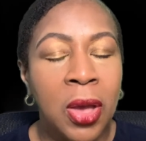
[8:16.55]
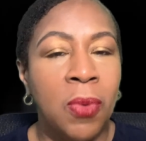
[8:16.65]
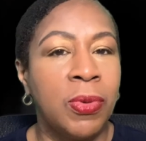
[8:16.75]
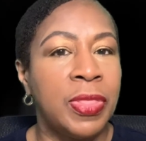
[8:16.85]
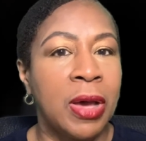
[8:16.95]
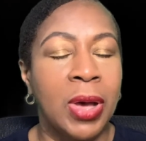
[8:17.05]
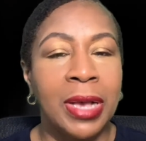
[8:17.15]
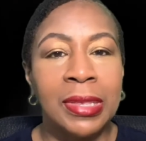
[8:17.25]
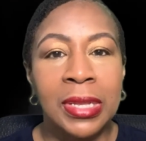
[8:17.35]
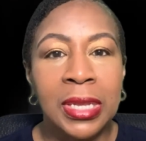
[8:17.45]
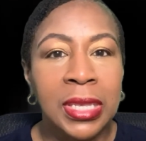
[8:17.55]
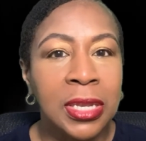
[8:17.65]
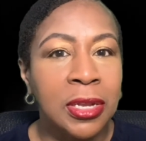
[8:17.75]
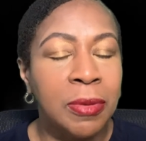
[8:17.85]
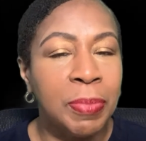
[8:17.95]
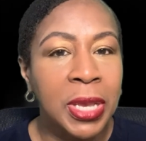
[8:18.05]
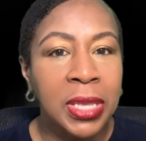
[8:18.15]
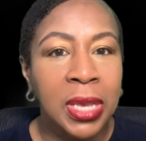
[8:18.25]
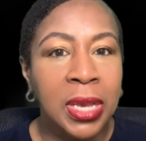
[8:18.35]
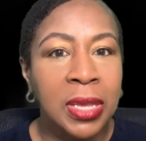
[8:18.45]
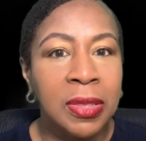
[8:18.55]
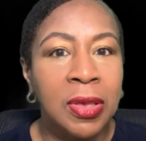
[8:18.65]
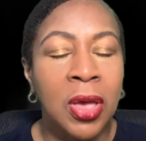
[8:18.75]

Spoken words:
without unsolicited opinions,